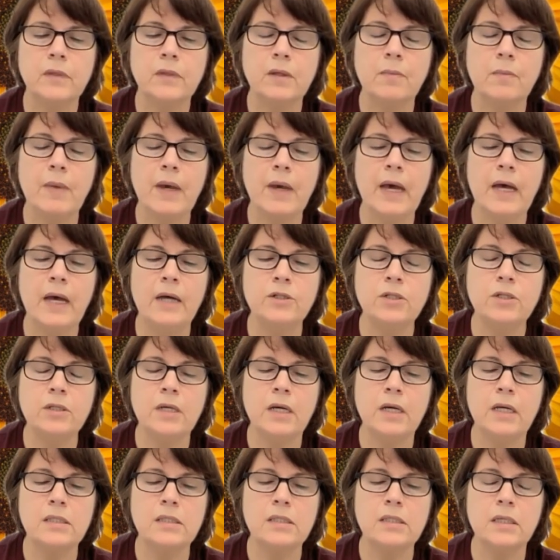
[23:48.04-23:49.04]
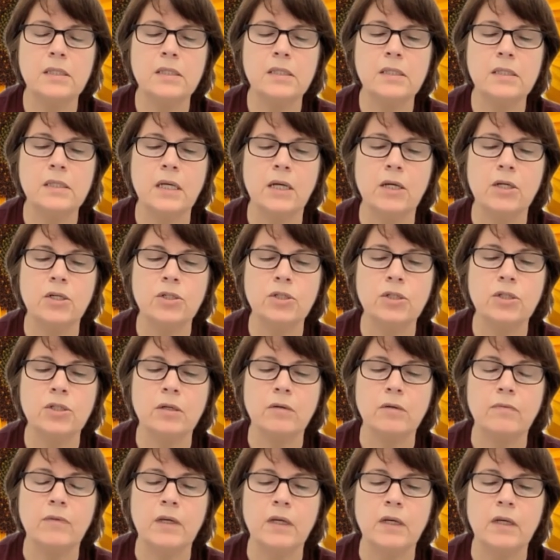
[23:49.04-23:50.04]
imagine that sensation
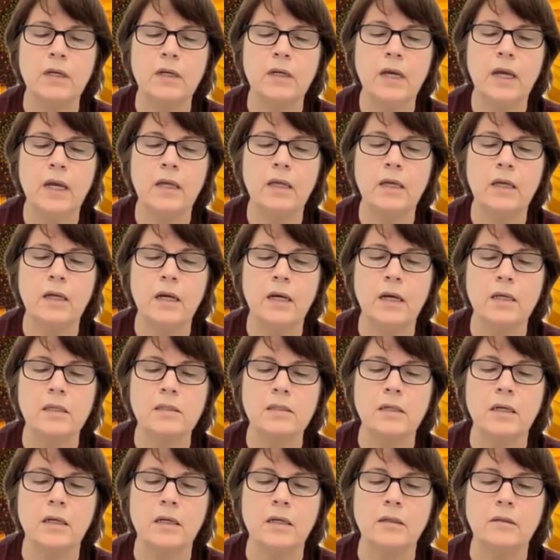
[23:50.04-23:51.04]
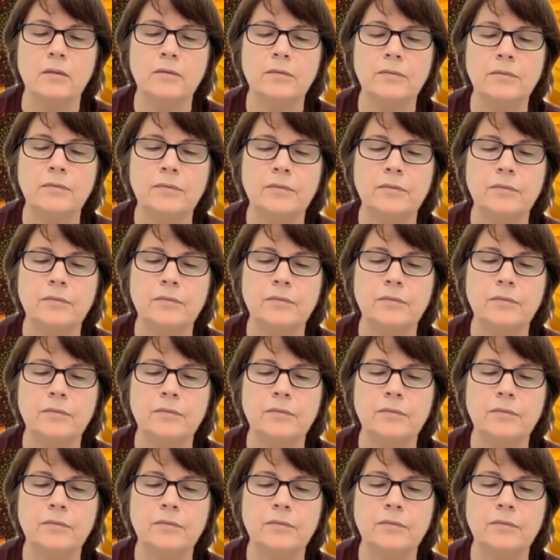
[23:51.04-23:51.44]
of the inhale and exhale